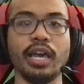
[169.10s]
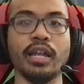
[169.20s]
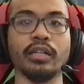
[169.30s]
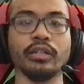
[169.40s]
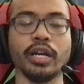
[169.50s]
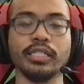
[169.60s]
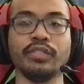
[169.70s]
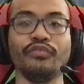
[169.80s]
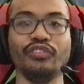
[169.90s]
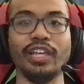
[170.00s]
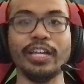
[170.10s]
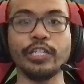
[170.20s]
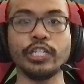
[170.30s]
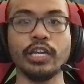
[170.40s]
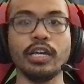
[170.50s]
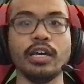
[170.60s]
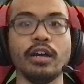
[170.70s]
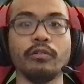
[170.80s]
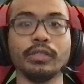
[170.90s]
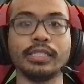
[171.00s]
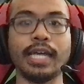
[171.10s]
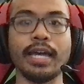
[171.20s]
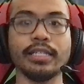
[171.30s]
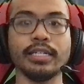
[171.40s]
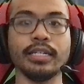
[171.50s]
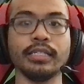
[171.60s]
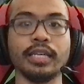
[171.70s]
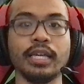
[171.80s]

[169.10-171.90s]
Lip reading: and the Gust Flinch. Rosanta